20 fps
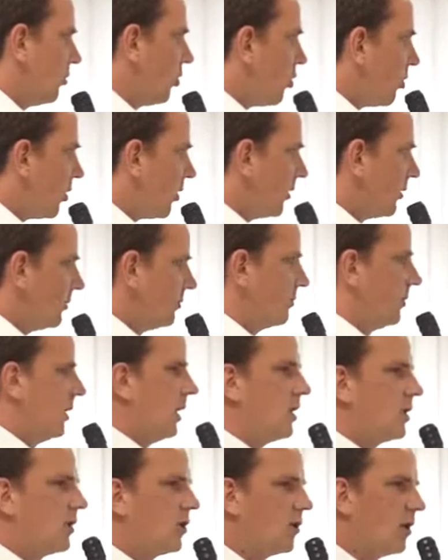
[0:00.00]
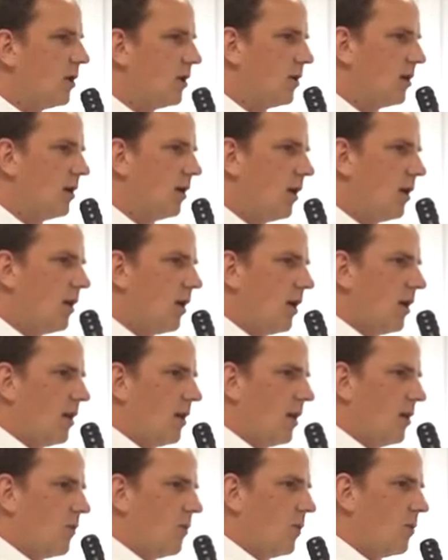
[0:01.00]
local. It's not
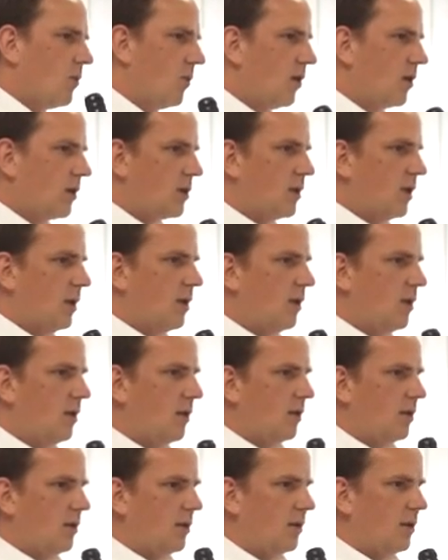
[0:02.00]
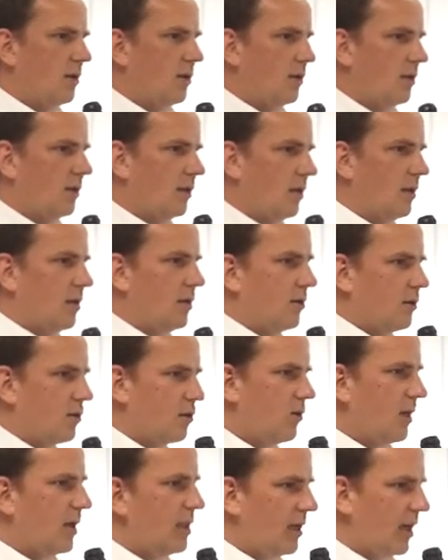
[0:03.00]
that what works in
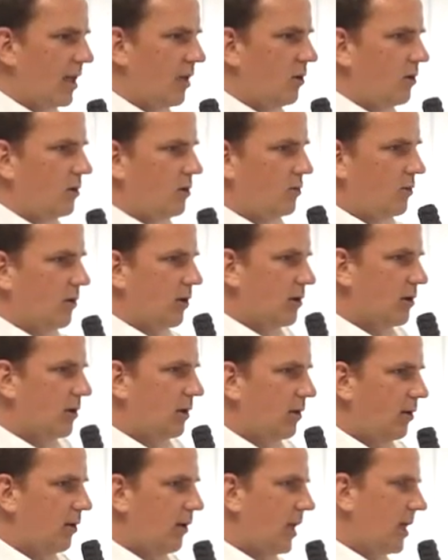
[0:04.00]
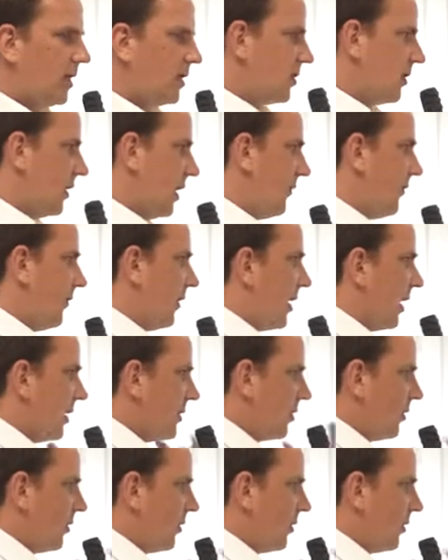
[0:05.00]
Australia also works in the US or Africa.